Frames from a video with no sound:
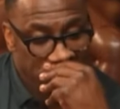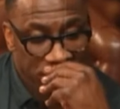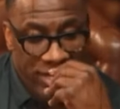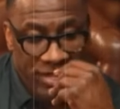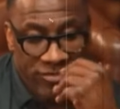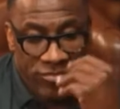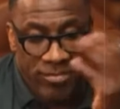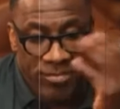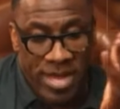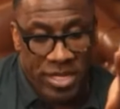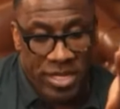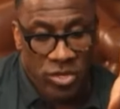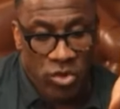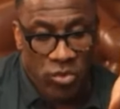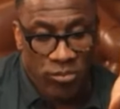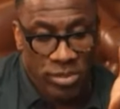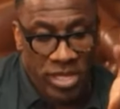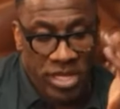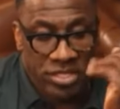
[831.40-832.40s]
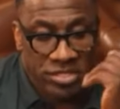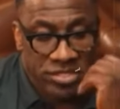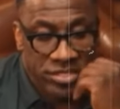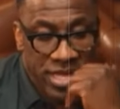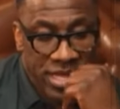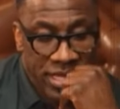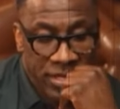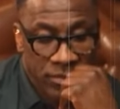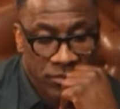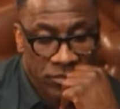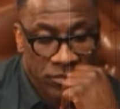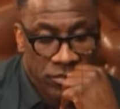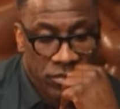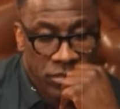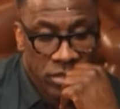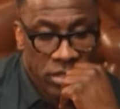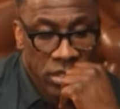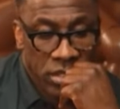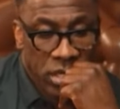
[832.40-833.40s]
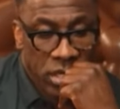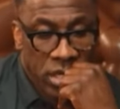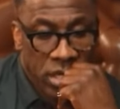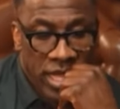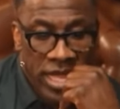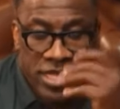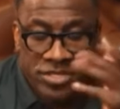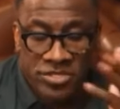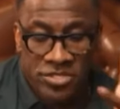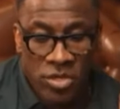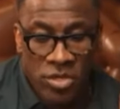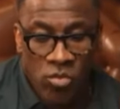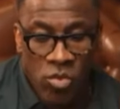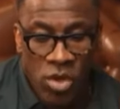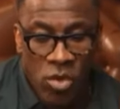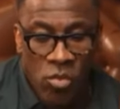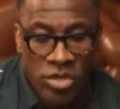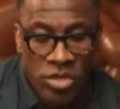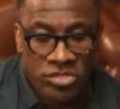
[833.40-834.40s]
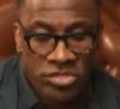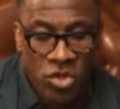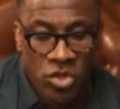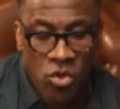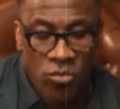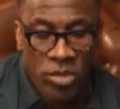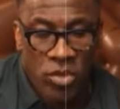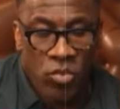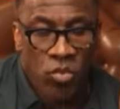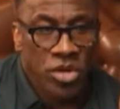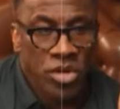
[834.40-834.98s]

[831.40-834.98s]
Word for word: that everybody don't play the same. And someone once told